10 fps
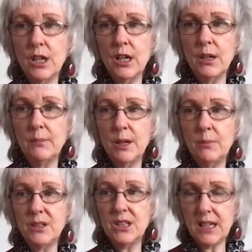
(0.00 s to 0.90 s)
a
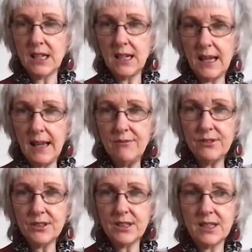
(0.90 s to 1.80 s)
particular
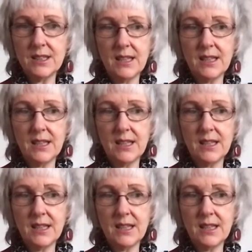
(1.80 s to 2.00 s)
emphasis